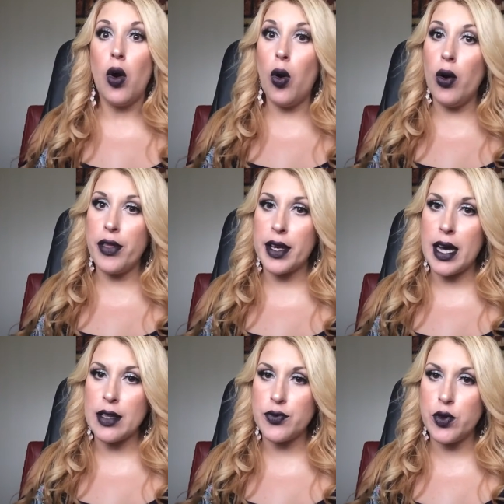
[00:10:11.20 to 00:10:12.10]
All the
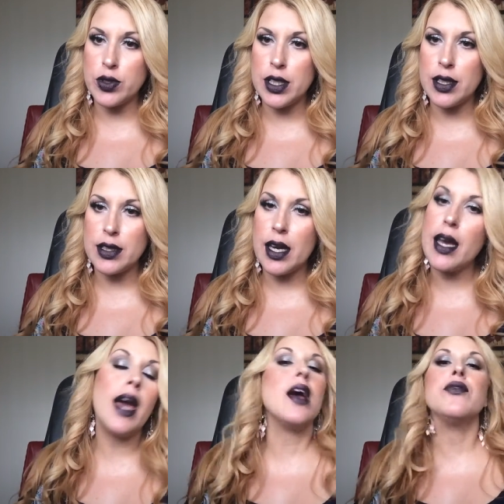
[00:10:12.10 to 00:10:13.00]
Kat Von D that I
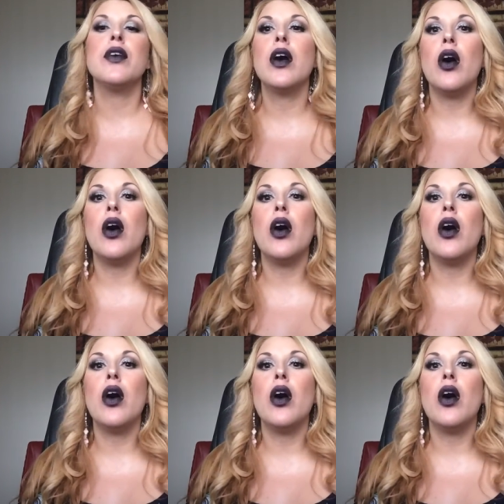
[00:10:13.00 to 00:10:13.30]
have,